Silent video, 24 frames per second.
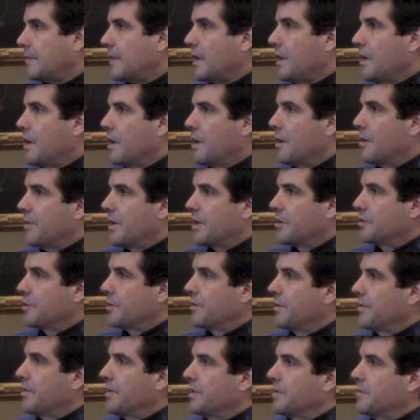I show
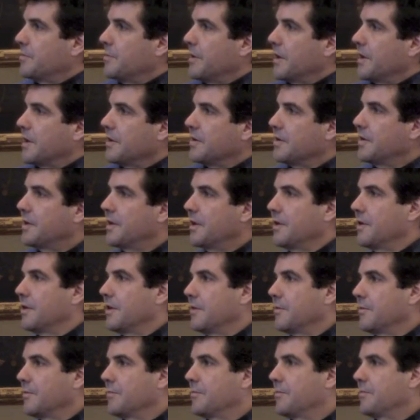you this because
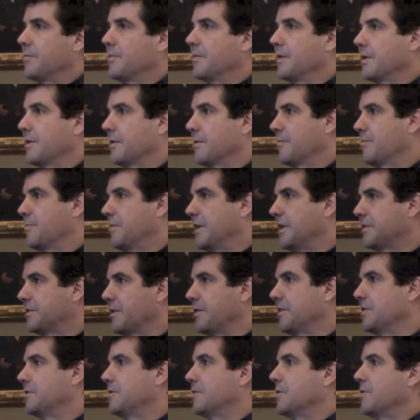based
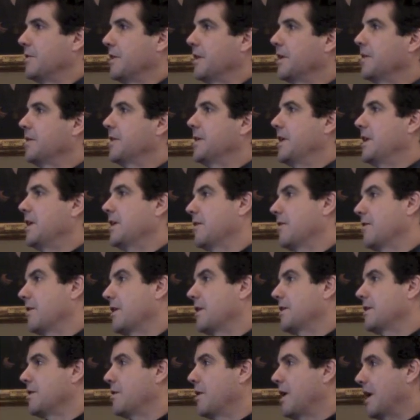on the zoning in the
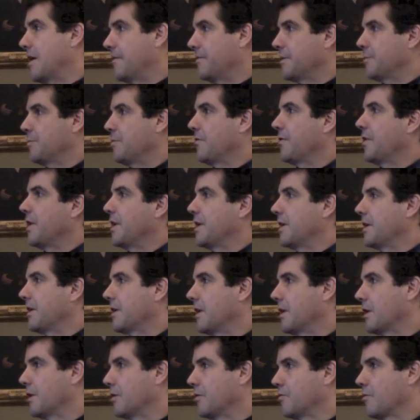area, you have to provide
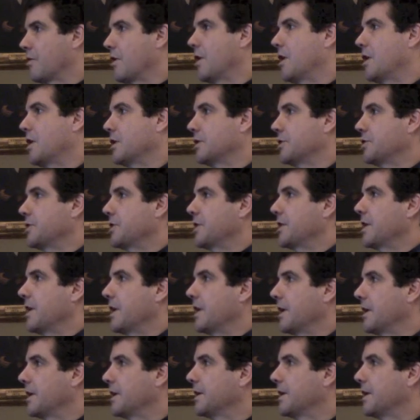a garage,
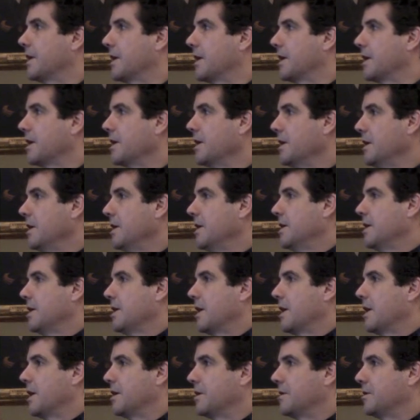and
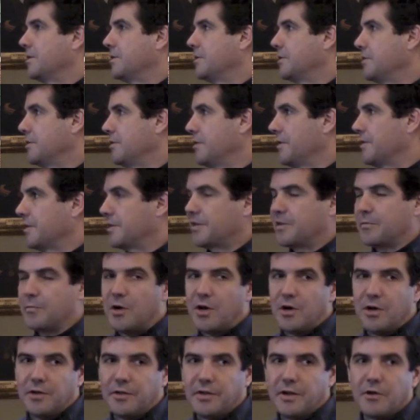due to the
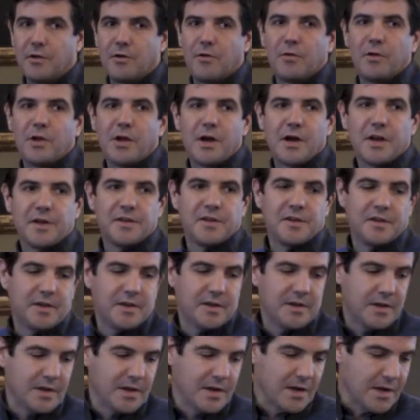small, narrow
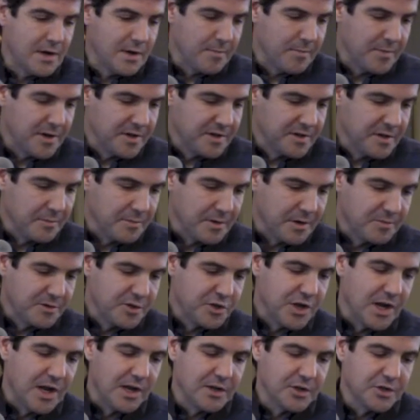lots, it's sometimes
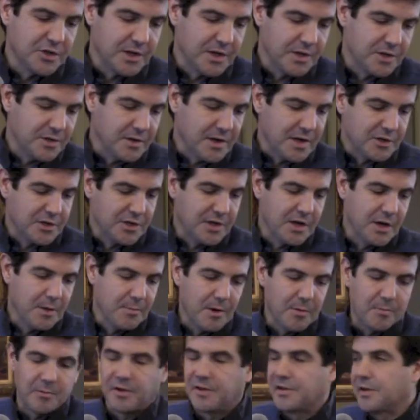challenging to actually come
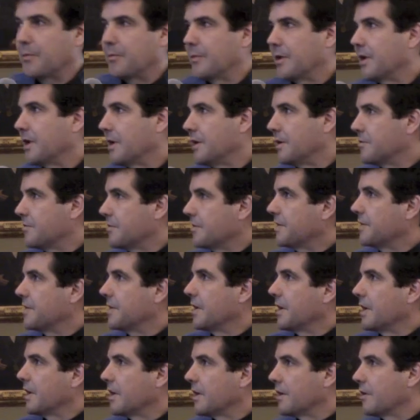up with something
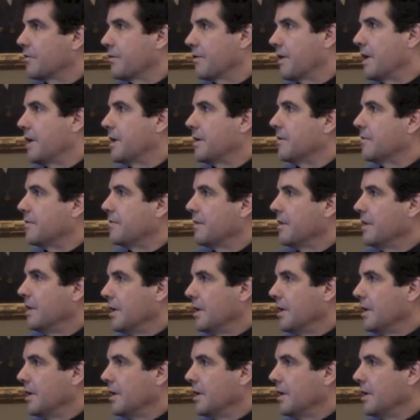interesting and creative,